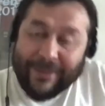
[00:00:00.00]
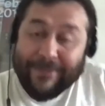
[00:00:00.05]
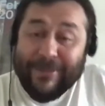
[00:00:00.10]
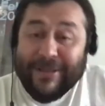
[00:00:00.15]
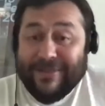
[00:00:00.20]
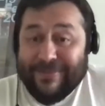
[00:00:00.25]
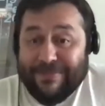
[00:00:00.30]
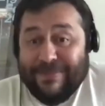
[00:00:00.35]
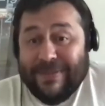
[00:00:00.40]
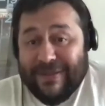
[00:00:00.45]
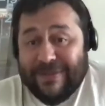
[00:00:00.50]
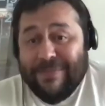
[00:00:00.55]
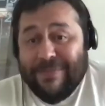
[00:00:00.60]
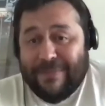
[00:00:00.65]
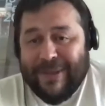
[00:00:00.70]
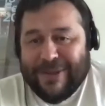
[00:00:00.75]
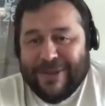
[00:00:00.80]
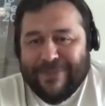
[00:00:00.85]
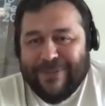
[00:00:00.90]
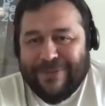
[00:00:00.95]
I mean, if
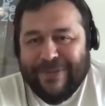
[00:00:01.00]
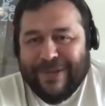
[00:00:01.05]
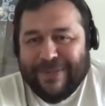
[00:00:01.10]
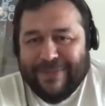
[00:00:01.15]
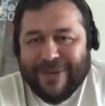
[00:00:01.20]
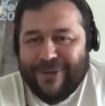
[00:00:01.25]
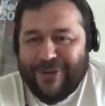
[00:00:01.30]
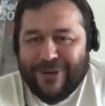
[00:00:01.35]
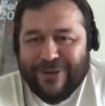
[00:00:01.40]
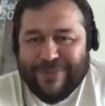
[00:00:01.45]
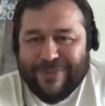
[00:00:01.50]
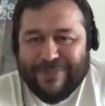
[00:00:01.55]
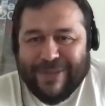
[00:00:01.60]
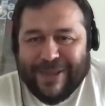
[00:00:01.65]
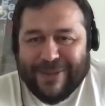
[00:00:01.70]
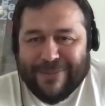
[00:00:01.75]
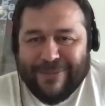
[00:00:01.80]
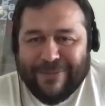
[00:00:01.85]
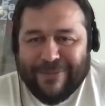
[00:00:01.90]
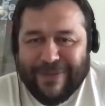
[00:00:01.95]
I'm making more film, I don't know if I'm
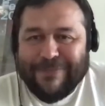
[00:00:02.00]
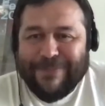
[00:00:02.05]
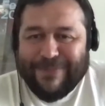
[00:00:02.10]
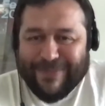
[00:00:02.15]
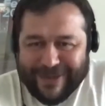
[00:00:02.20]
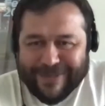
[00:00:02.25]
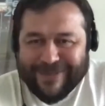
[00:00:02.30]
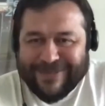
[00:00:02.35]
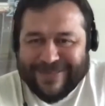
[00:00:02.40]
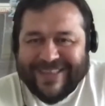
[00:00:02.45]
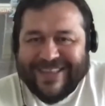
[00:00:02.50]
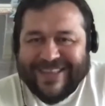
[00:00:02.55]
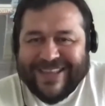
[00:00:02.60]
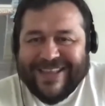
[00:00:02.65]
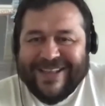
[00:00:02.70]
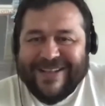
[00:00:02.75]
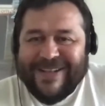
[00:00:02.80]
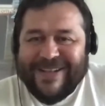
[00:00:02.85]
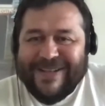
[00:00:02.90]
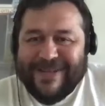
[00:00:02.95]
making more film, but
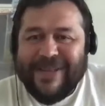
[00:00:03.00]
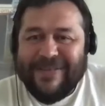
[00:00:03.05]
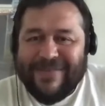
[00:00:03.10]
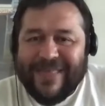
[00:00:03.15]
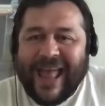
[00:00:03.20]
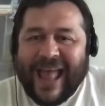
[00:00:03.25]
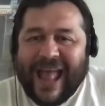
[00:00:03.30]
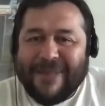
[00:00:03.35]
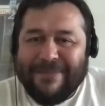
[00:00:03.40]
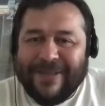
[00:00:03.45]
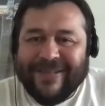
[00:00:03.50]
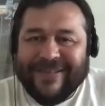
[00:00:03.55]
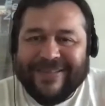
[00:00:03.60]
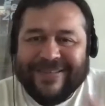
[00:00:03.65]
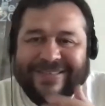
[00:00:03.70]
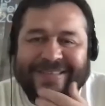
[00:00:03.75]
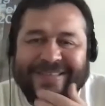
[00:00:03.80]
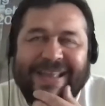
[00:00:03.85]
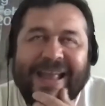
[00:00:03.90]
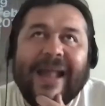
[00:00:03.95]
if that
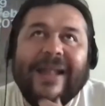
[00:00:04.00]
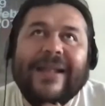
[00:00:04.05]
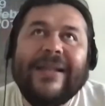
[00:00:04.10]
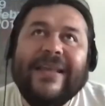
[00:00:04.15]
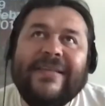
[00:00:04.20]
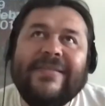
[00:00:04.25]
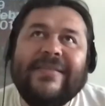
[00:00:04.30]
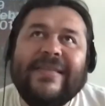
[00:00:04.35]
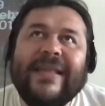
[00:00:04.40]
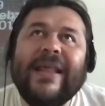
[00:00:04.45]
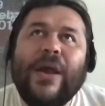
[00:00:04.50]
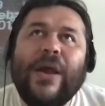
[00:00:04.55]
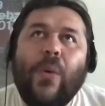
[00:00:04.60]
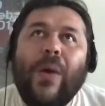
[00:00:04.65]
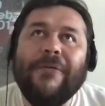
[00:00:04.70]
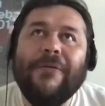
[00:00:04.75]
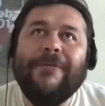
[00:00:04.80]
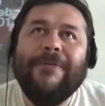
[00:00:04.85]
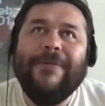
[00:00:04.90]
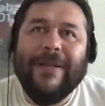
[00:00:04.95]
happens, at least did a
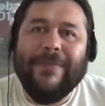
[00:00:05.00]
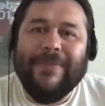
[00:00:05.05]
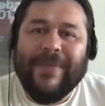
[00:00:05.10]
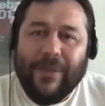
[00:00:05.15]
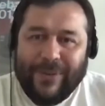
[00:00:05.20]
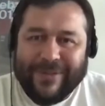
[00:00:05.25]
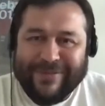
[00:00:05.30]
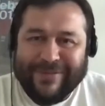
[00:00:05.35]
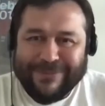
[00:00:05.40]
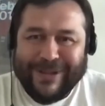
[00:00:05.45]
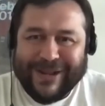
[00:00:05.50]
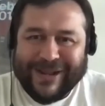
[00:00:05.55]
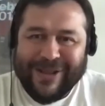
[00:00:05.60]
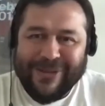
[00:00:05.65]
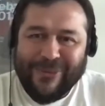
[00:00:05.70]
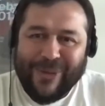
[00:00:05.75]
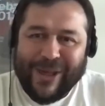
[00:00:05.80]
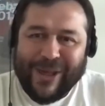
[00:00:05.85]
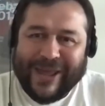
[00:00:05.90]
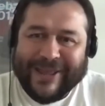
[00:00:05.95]
one film that was in black
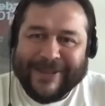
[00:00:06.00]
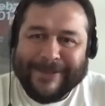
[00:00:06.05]
and white.